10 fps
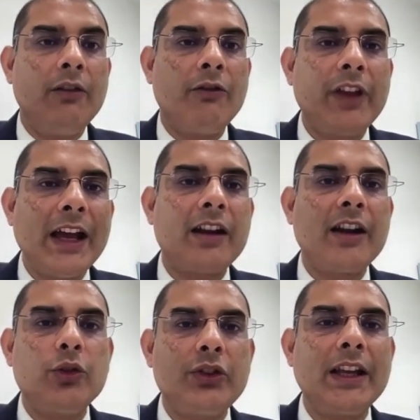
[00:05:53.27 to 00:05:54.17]
We are
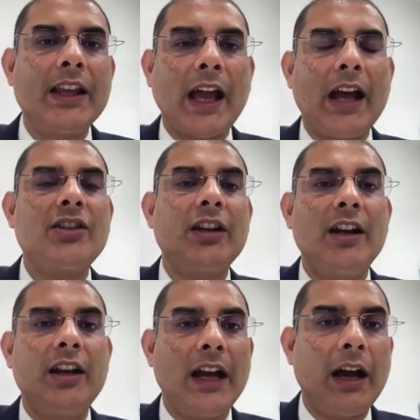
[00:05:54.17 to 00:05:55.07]
reducing cash in
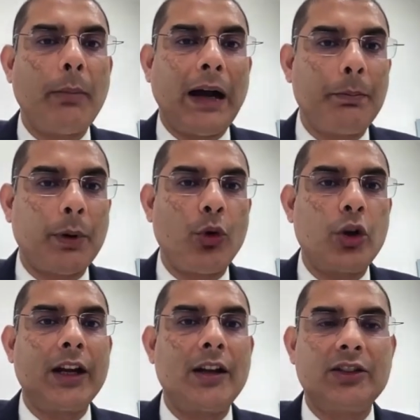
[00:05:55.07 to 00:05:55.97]
India by
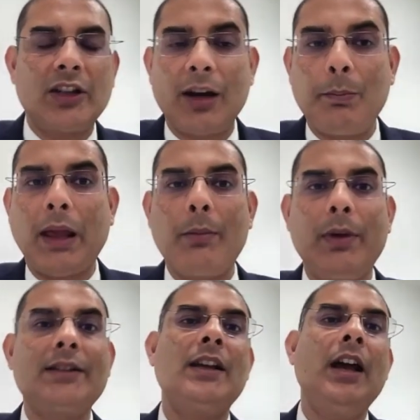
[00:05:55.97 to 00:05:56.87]
promoting digital
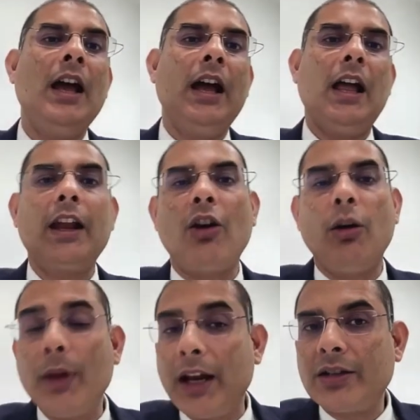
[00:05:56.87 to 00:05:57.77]
payments, and a
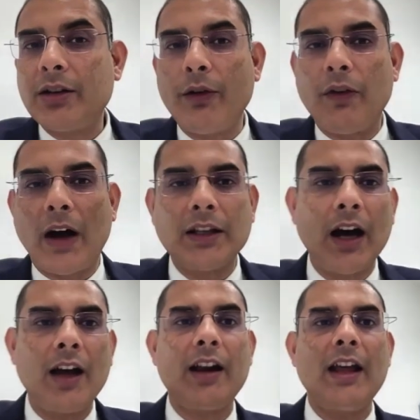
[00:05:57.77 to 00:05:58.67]
combination of
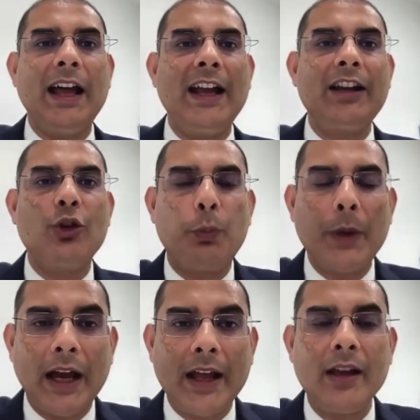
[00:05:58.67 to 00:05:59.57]
Aadhaar and
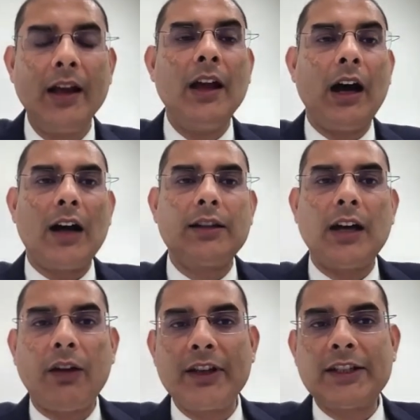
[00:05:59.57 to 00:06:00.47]
UPI,
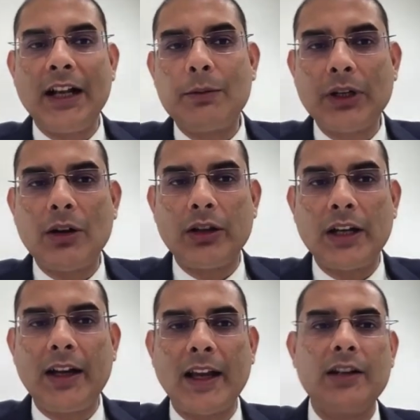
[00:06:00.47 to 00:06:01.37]
Aadhaar which helps in
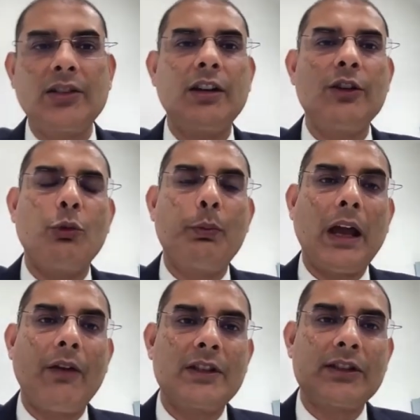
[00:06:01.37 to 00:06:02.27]
authentication,
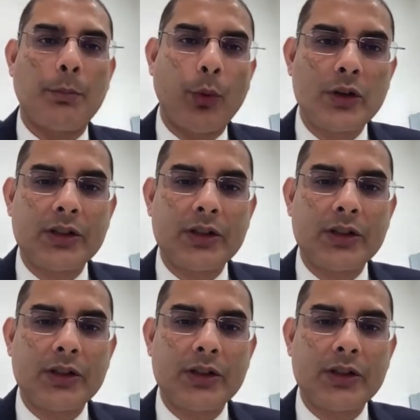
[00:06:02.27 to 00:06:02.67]
UPI which supports